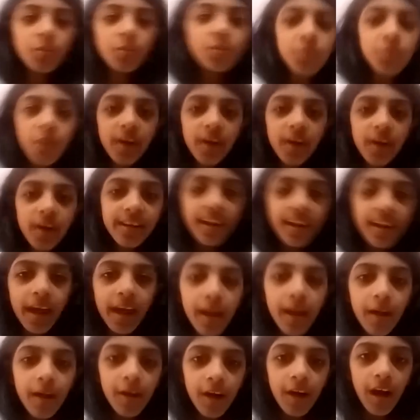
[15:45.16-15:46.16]
one day
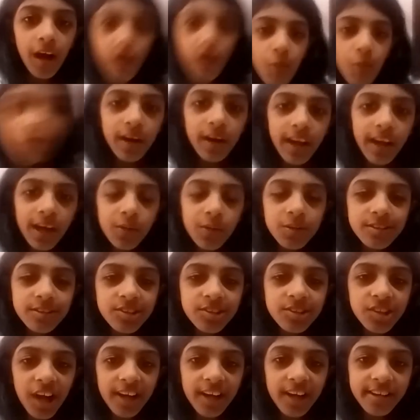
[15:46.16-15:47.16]
uh, when I was
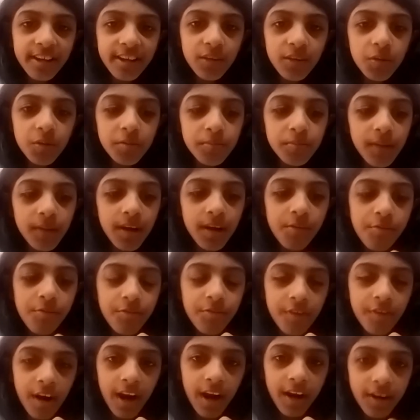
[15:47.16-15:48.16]
chatting with my
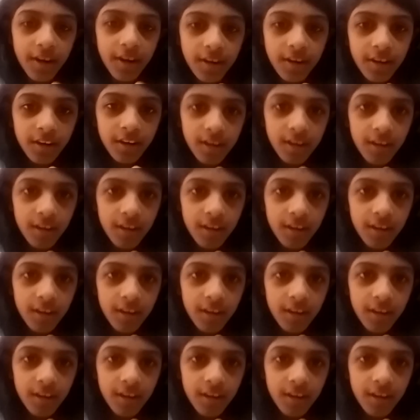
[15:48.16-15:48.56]
friend,